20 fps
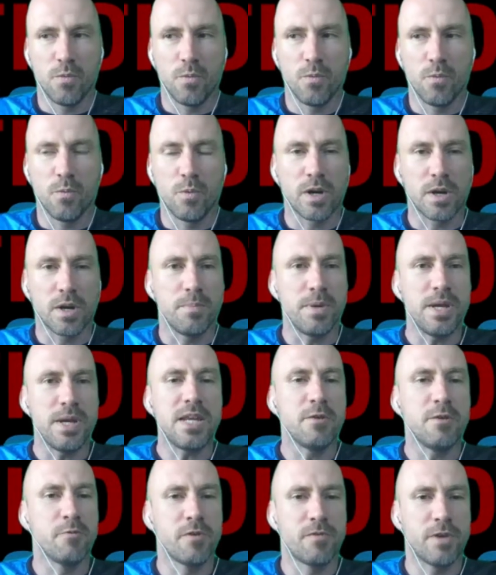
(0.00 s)
we're
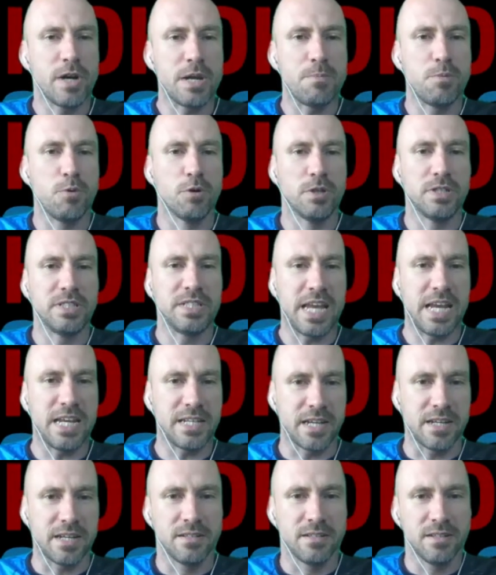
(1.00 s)
competing with very poor
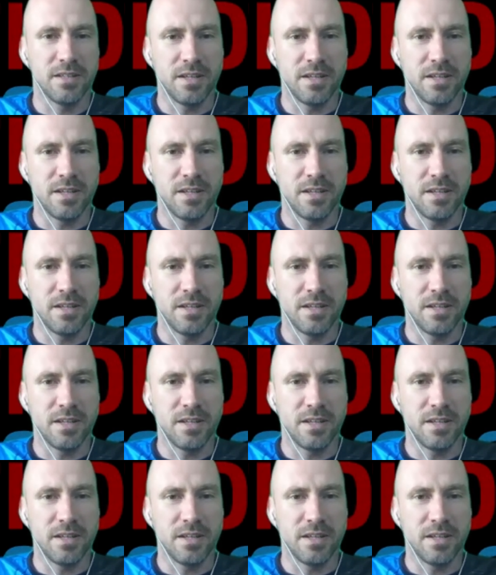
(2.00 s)
data